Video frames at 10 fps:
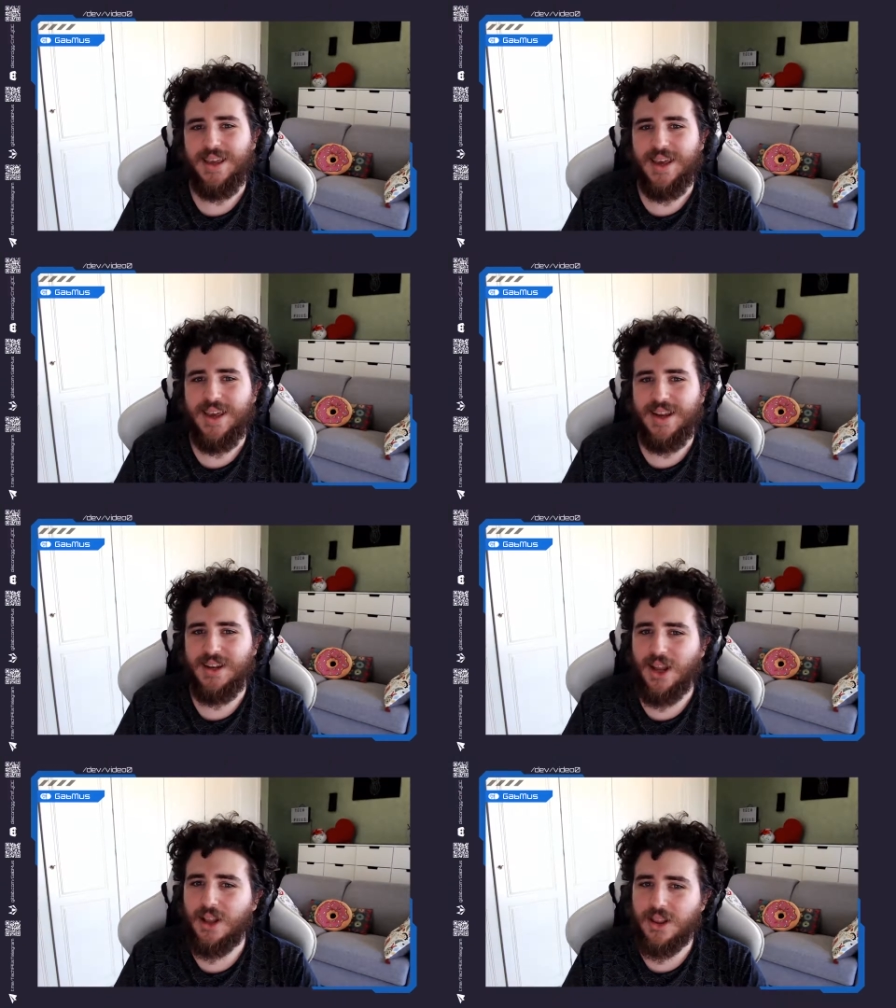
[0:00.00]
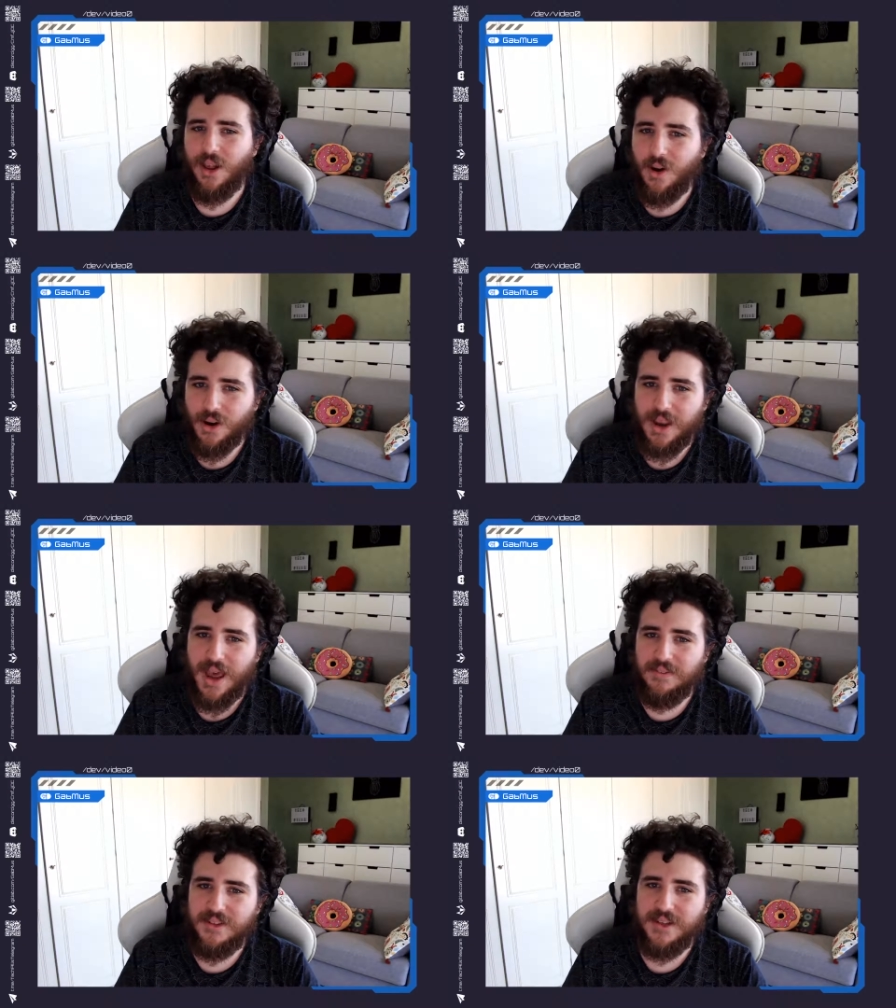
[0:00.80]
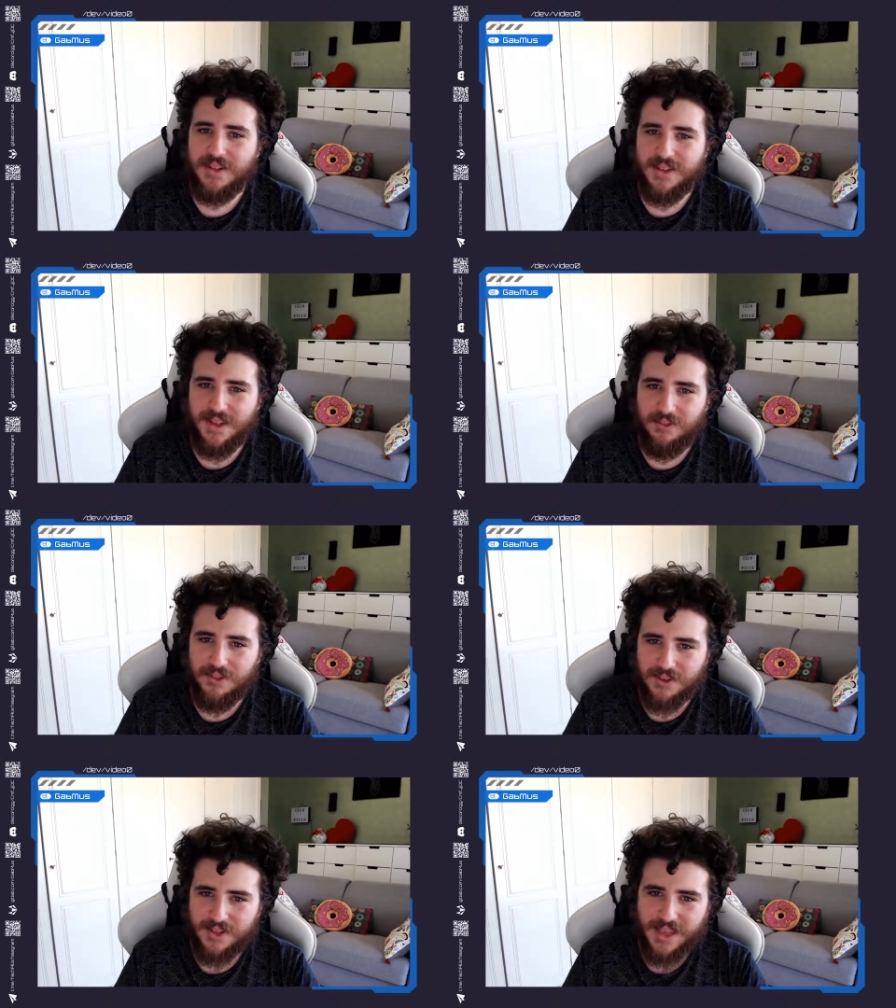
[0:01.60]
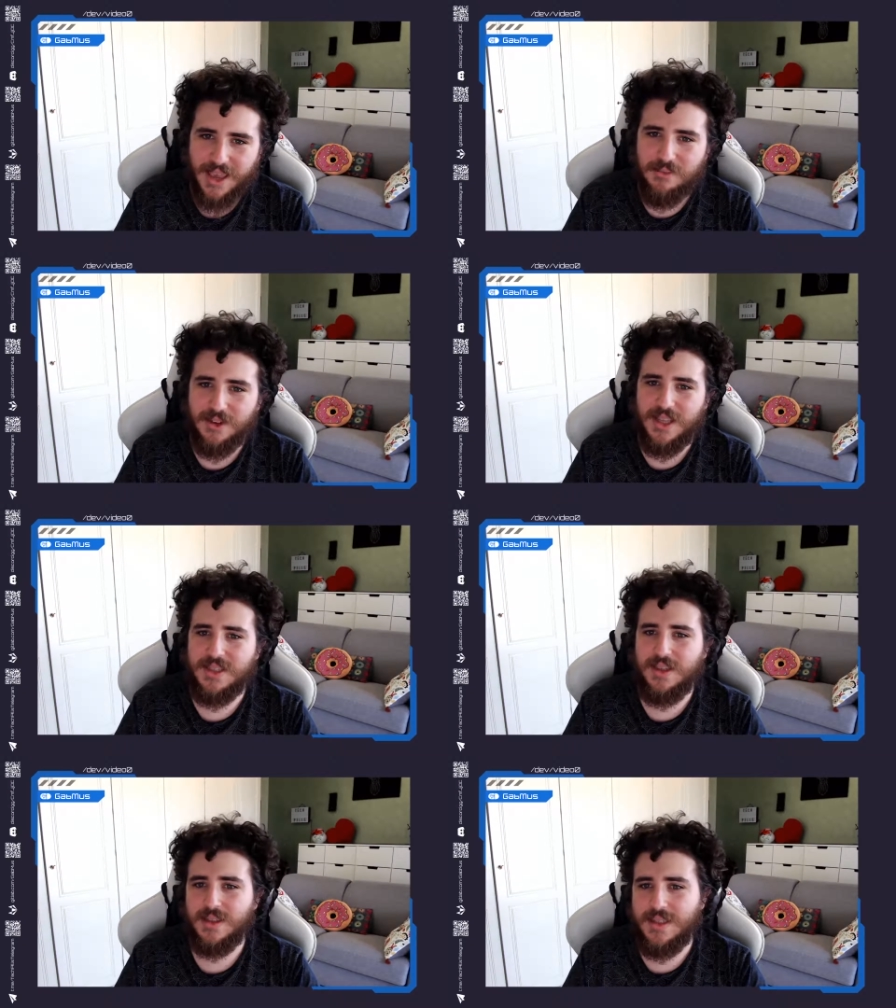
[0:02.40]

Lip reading: And not long after the game released on